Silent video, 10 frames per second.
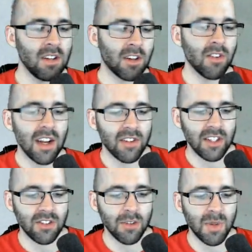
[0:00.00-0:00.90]

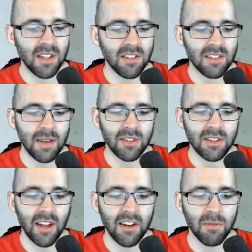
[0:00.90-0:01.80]
correctly, it should be the same as
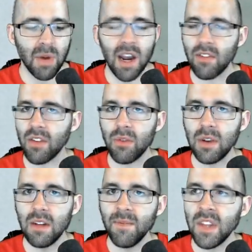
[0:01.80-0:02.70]
sine of pi over
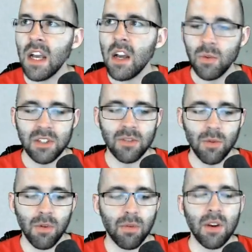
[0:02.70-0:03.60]
3, which is
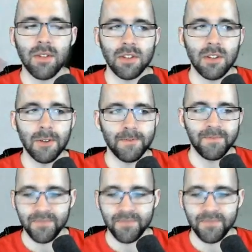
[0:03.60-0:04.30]
root 3 over 2.